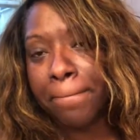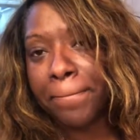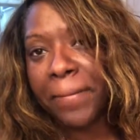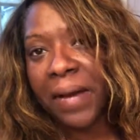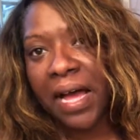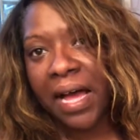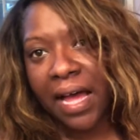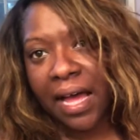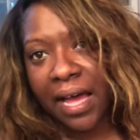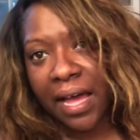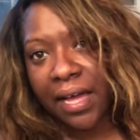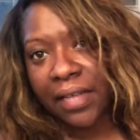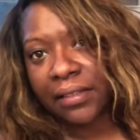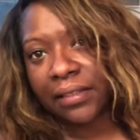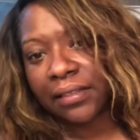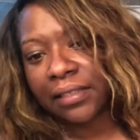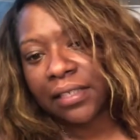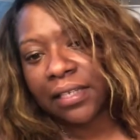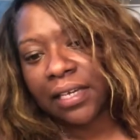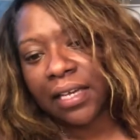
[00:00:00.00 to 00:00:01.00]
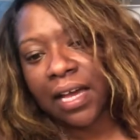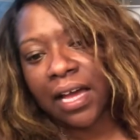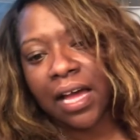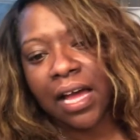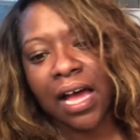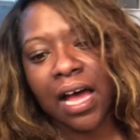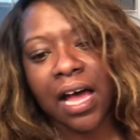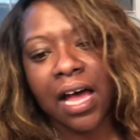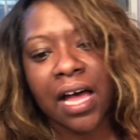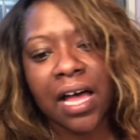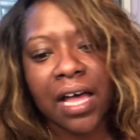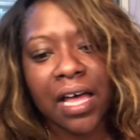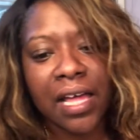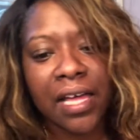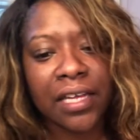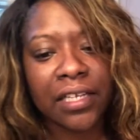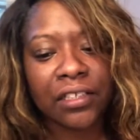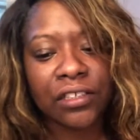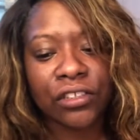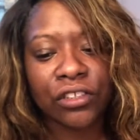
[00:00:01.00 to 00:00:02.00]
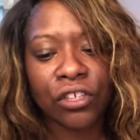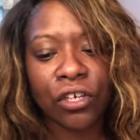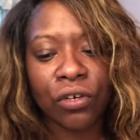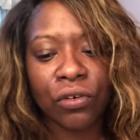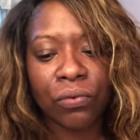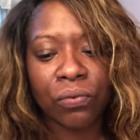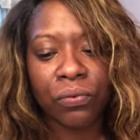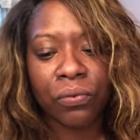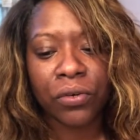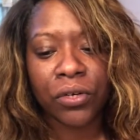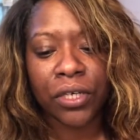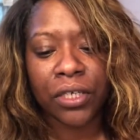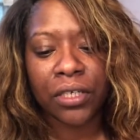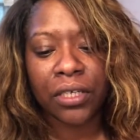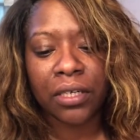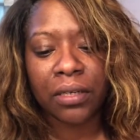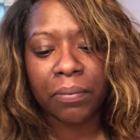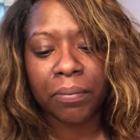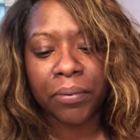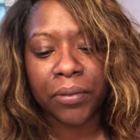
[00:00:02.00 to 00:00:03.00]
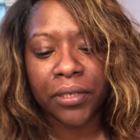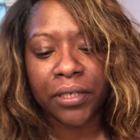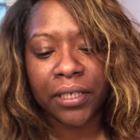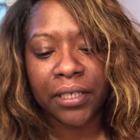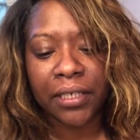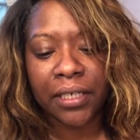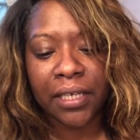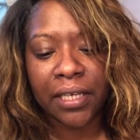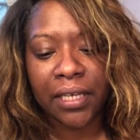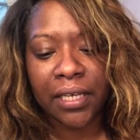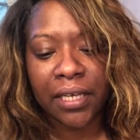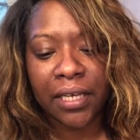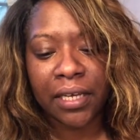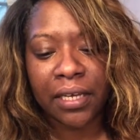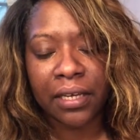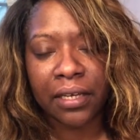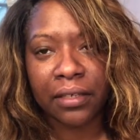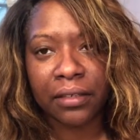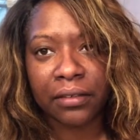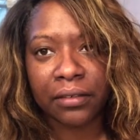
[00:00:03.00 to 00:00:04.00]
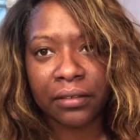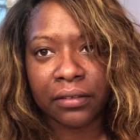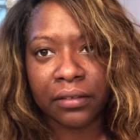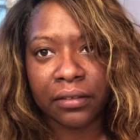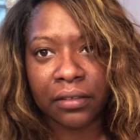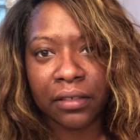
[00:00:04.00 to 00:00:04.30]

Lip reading: but I don't want to put it in